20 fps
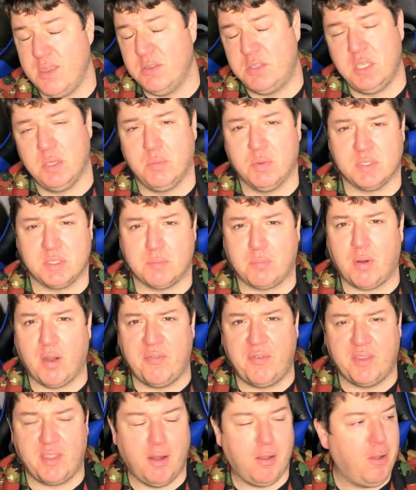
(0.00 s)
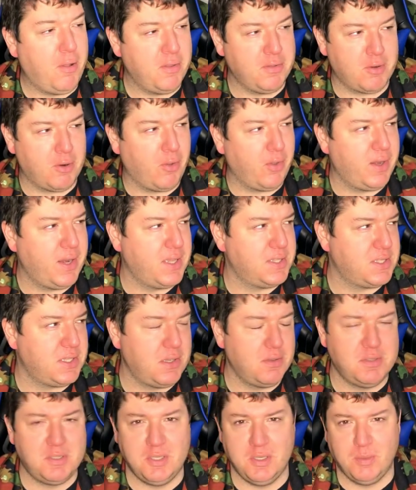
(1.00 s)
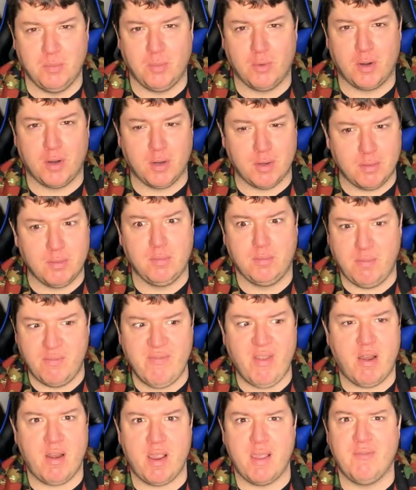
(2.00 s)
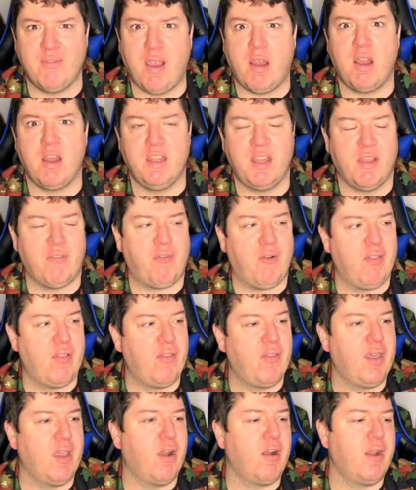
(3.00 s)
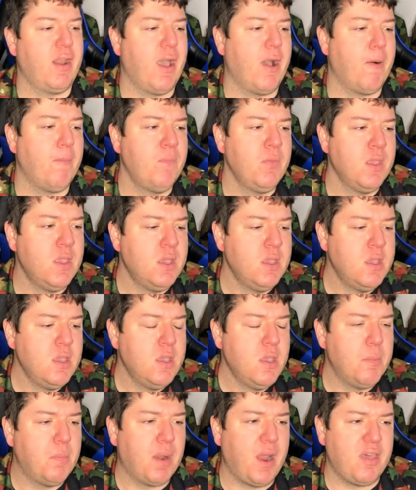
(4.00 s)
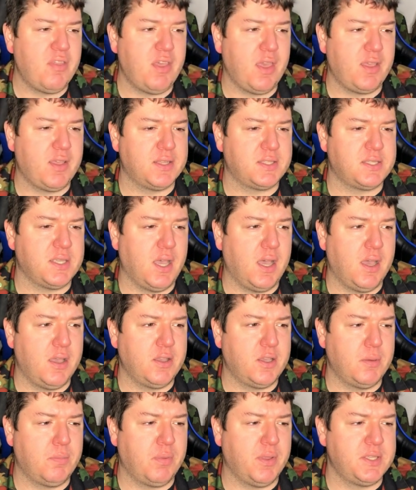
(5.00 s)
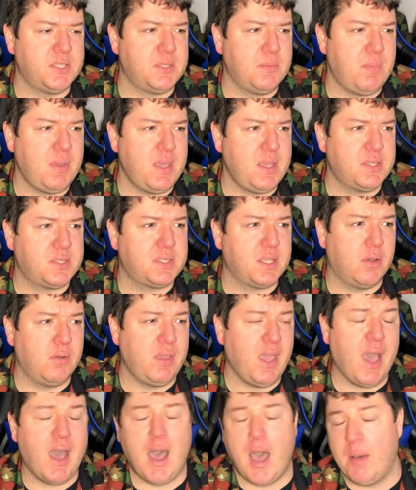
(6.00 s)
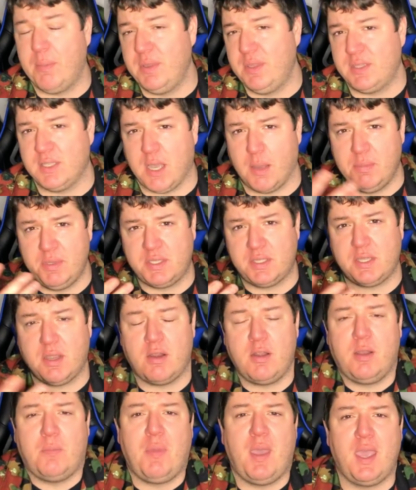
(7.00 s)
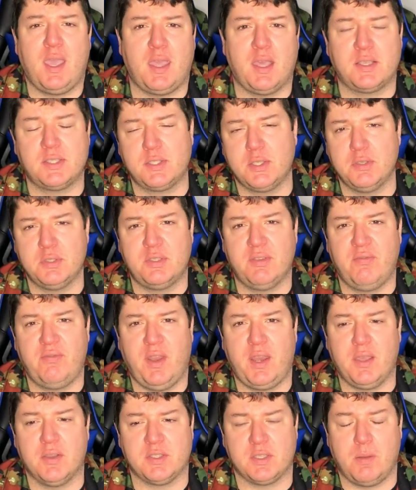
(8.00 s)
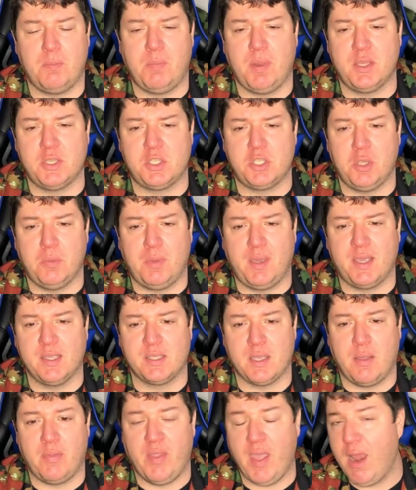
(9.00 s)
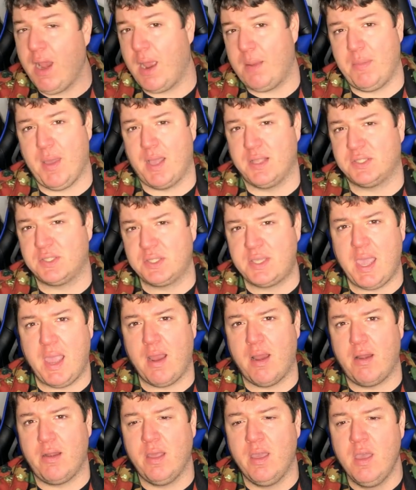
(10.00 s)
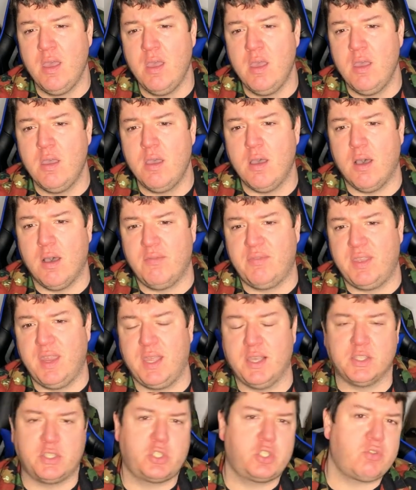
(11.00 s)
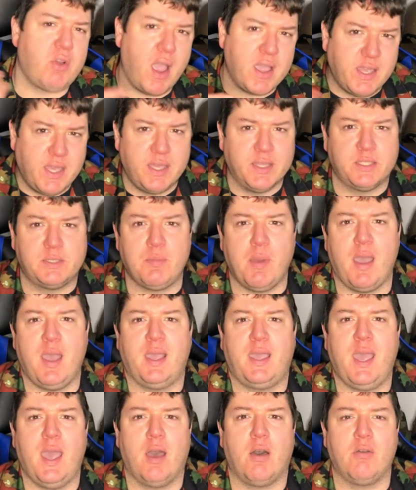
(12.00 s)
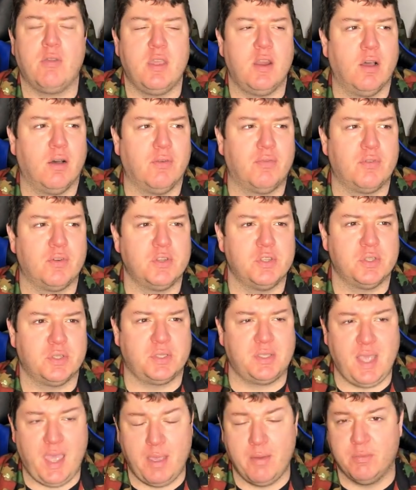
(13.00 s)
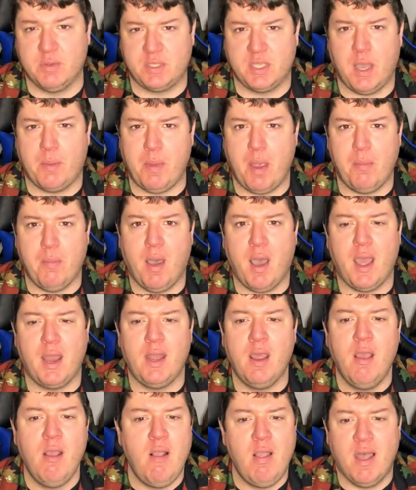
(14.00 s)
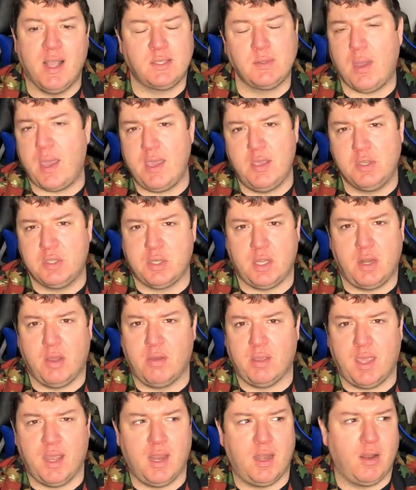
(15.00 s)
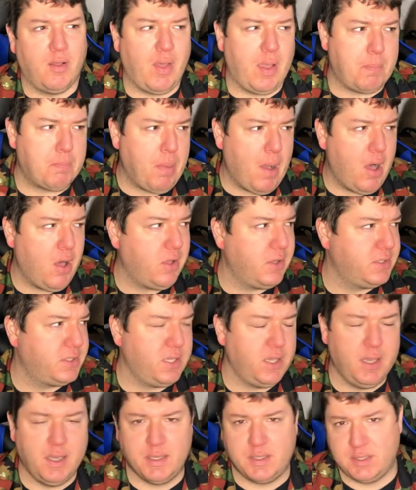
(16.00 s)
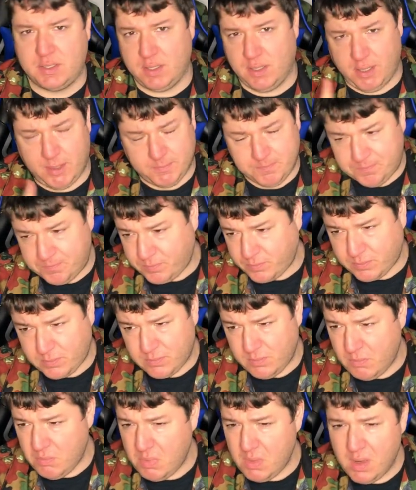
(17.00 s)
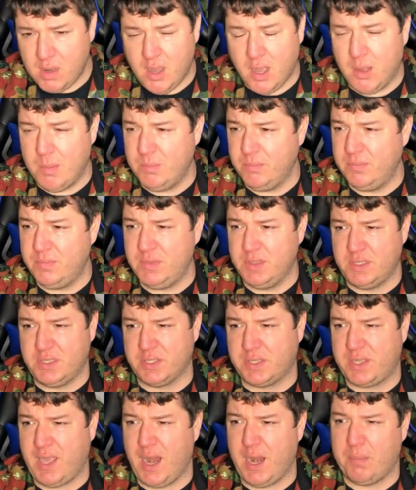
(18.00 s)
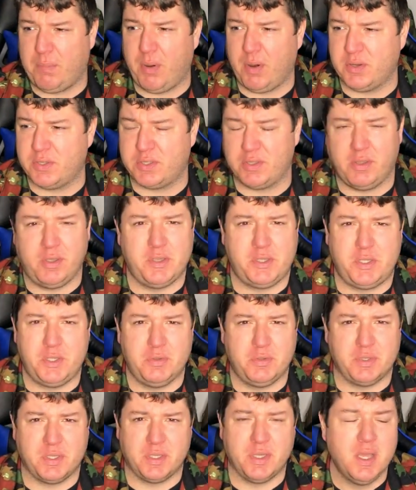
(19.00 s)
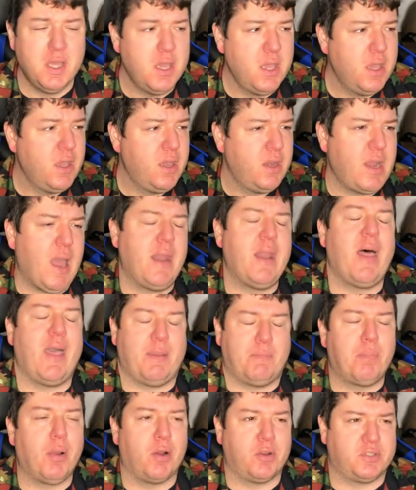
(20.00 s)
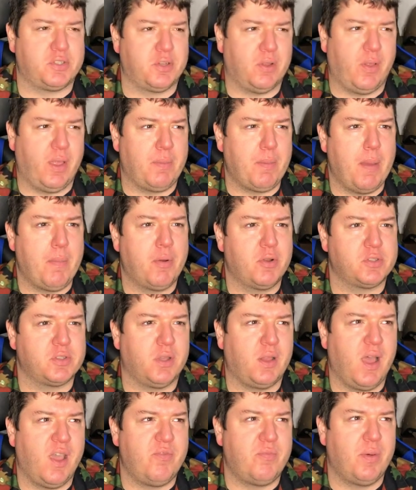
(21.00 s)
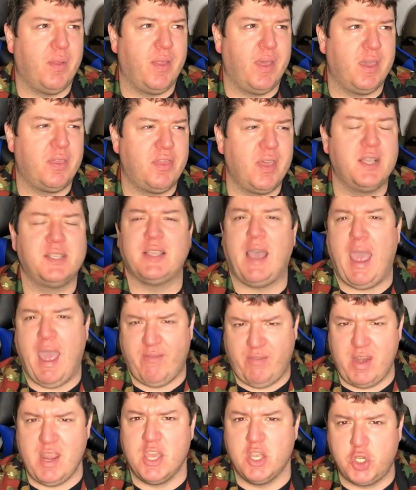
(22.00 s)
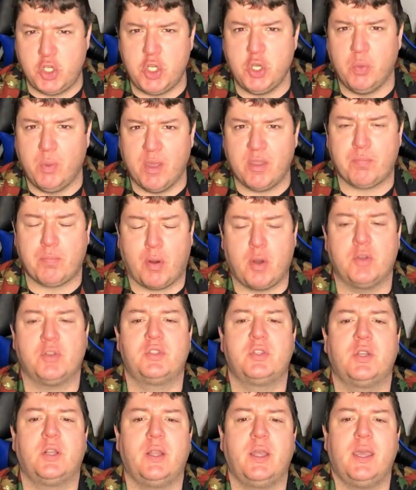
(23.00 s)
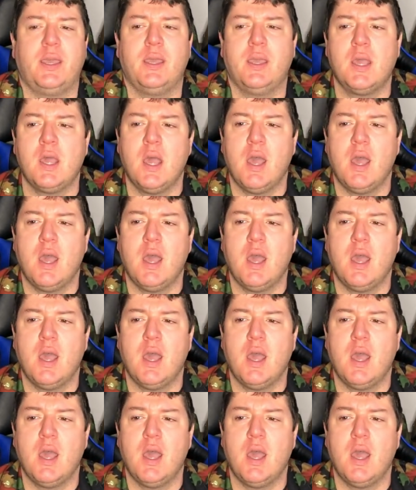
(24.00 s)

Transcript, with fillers: YouTube wasn't perfect at all. The early days of YouTube were very very different than they are now. But I think that's a good place to be. So yeah, I'll be I'll be starting to make exclusive videos on BitChute because on there I'm not scared of getting a strike against my account, you know, for just saying what's on my mind. That's why I usually don't get into like politics or um, just kind of personal issues and not, not like personal, like my personal life, but like things I have an issue with personally.